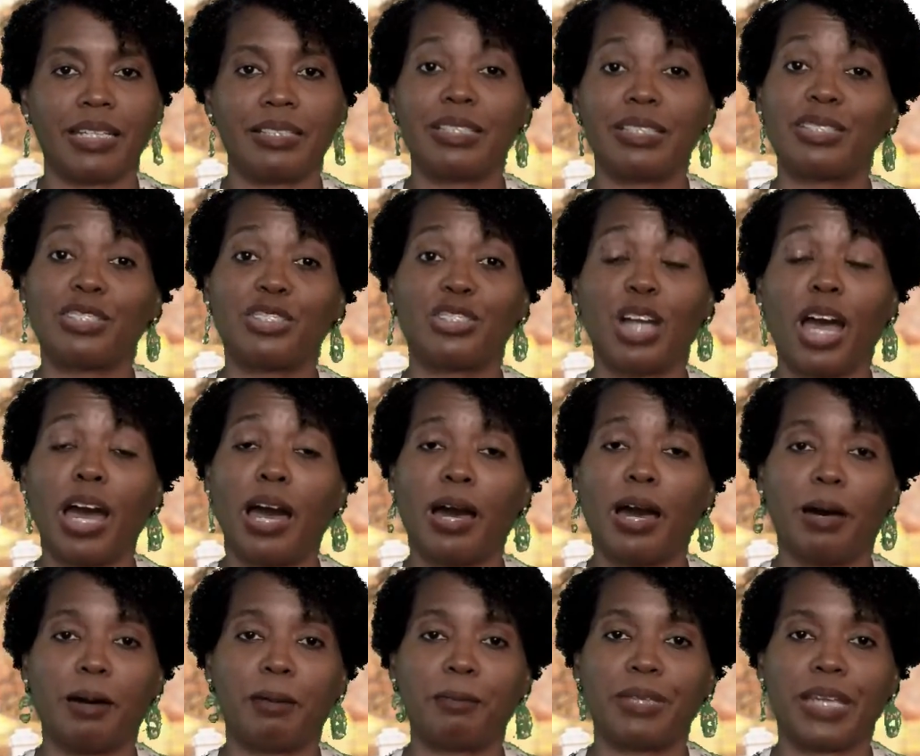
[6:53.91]
it's his
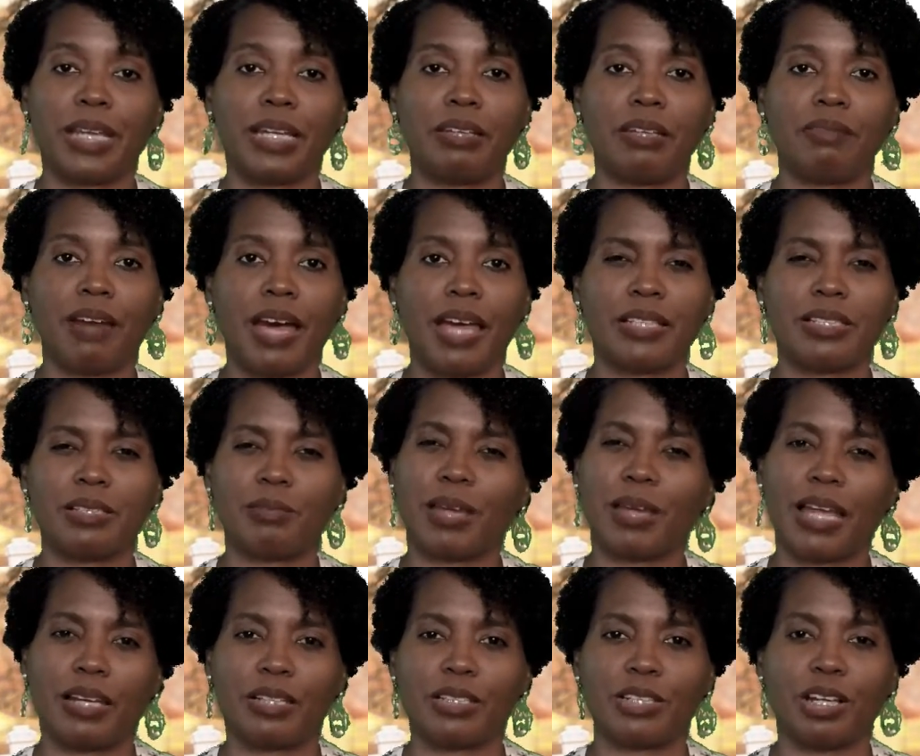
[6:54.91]
job that he finds some
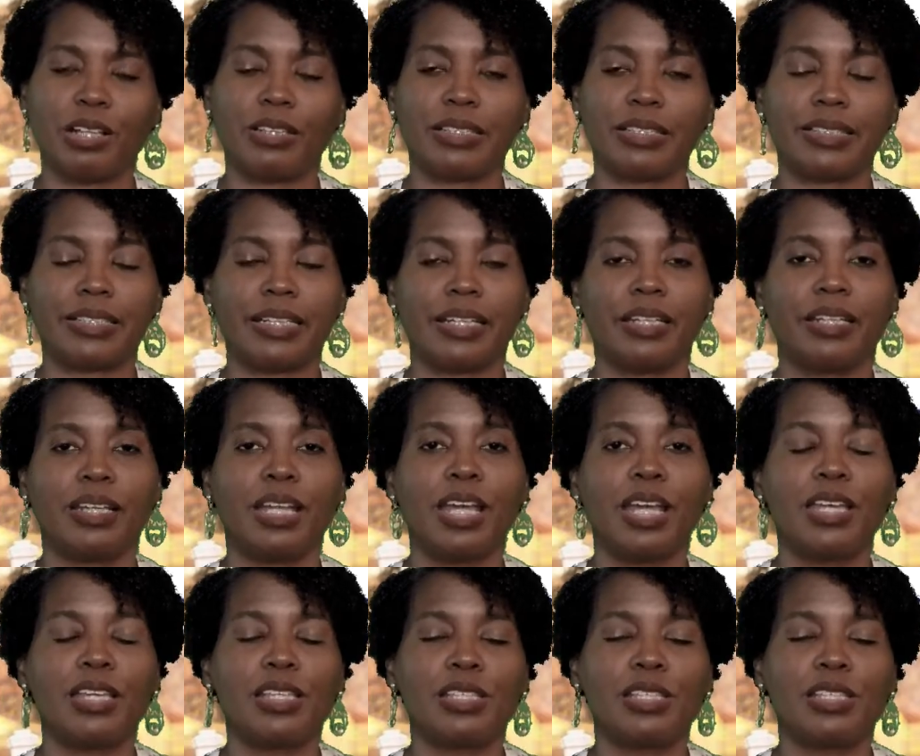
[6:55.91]
kind of solace in.